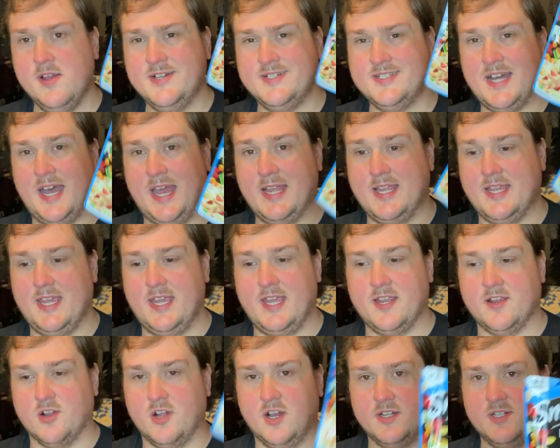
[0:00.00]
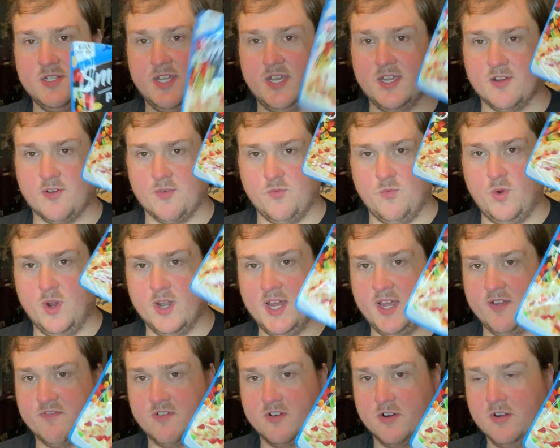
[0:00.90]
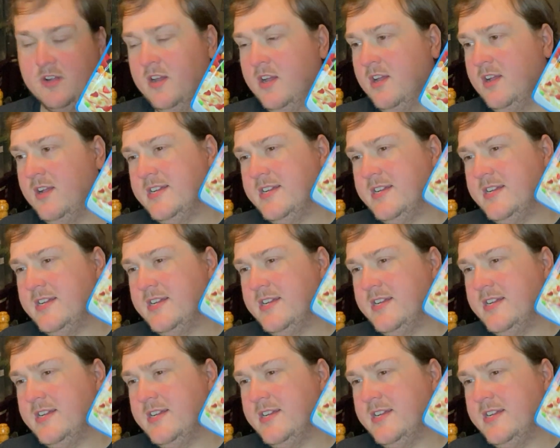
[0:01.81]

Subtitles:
hiking or hunting or whatever.